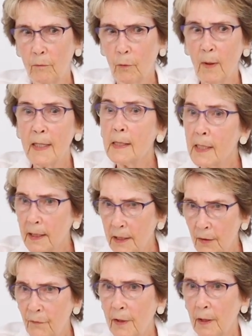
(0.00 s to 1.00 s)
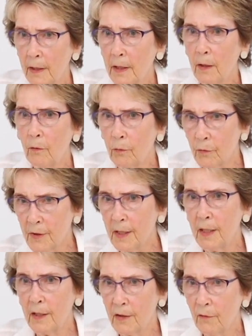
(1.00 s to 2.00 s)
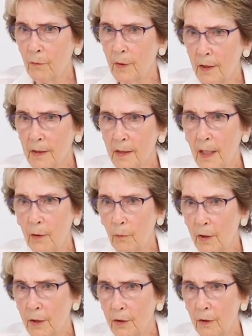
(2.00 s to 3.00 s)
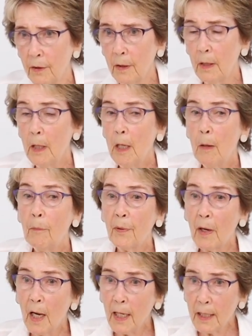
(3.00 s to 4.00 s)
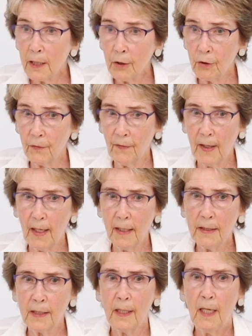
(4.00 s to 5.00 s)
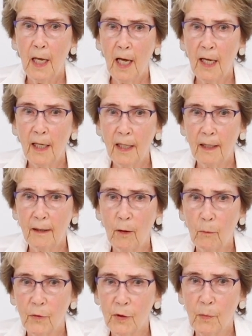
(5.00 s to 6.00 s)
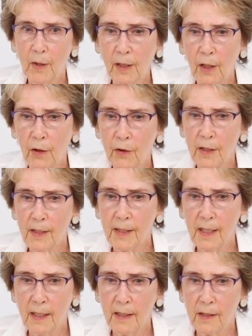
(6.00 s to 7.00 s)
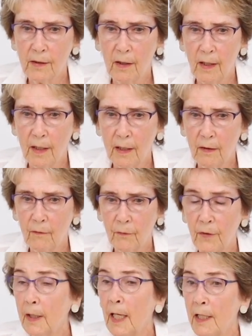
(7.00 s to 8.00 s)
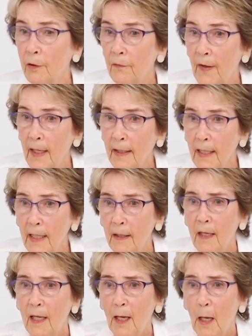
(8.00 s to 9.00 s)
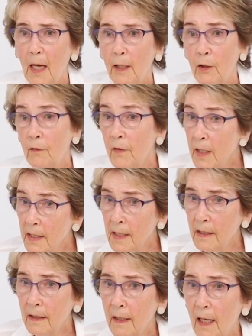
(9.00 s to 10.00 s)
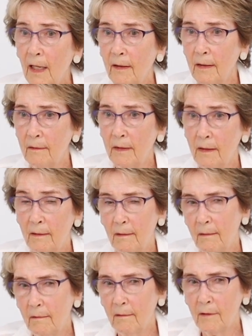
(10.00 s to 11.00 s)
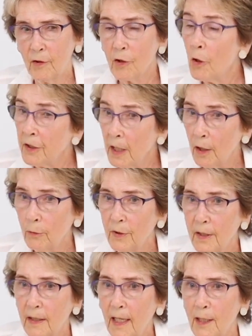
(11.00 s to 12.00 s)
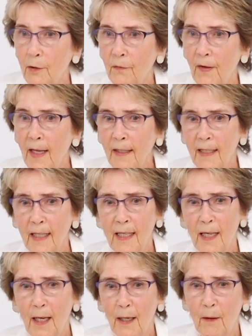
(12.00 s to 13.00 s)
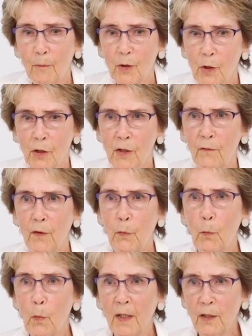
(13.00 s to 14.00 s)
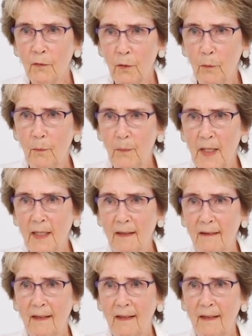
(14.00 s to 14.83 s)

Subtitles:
quite significant, a whole series of works that I worked on. Prior to that, I was working on a series of the Kettle Valley, and the reason I sought out the Kettle Valley was because of the wonderful big